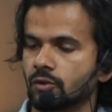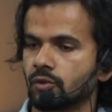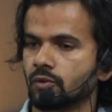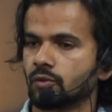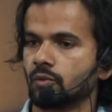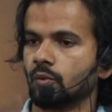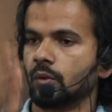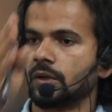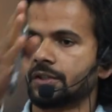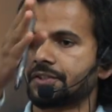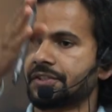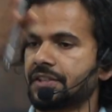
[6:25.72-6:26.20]

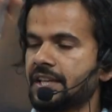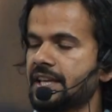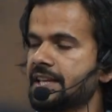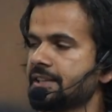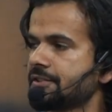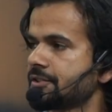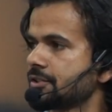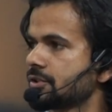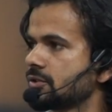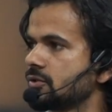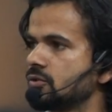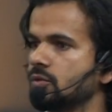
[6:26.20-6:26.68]
towards
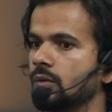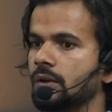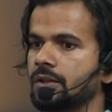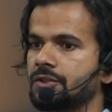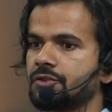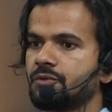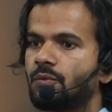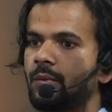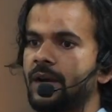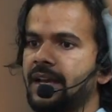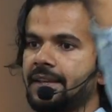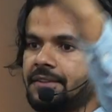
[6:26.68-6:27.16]
east, towards
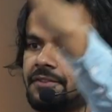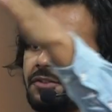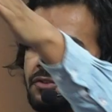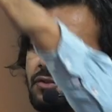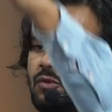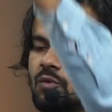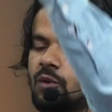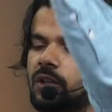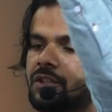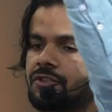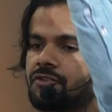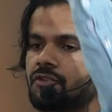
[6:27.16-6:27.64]
west,
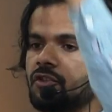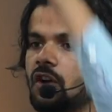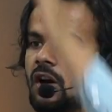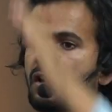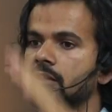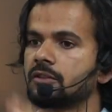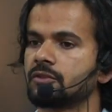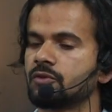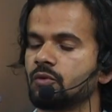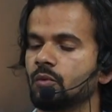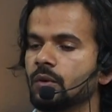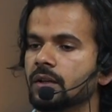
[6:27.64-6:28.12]
towards
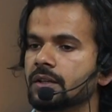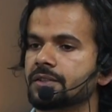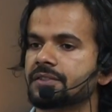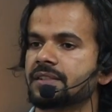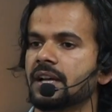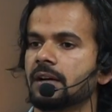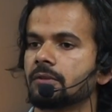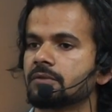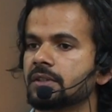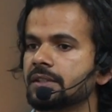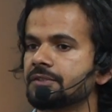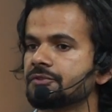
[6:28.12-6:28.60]
north, towards
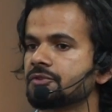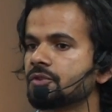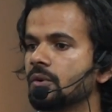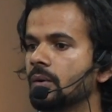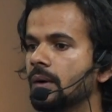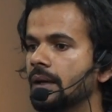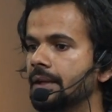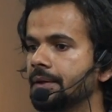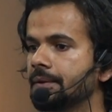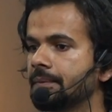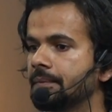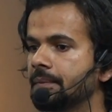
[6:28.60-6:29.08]
south, and so on.
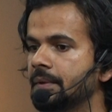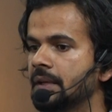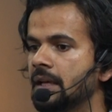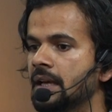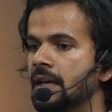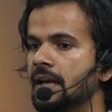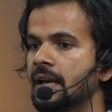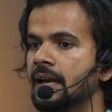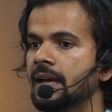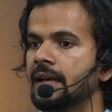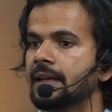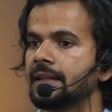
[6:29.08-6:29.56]

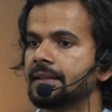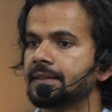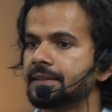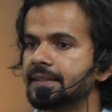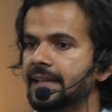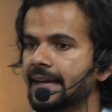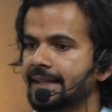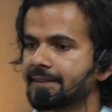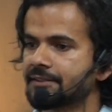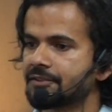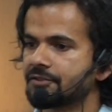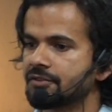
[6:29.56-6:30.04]

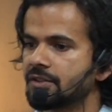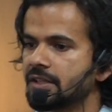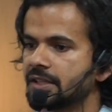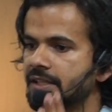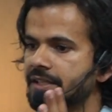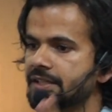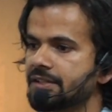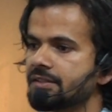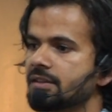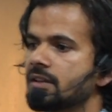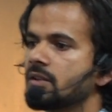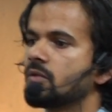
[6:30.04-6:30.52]
That's the
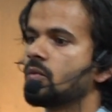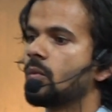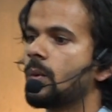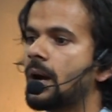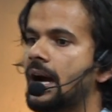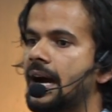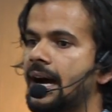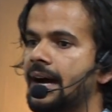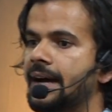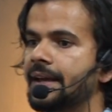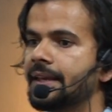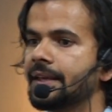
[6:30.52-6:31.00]
reason
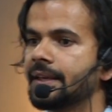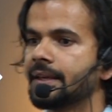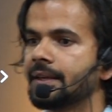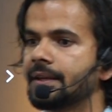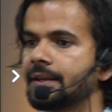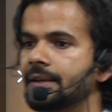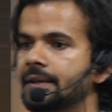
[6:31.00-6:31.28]
why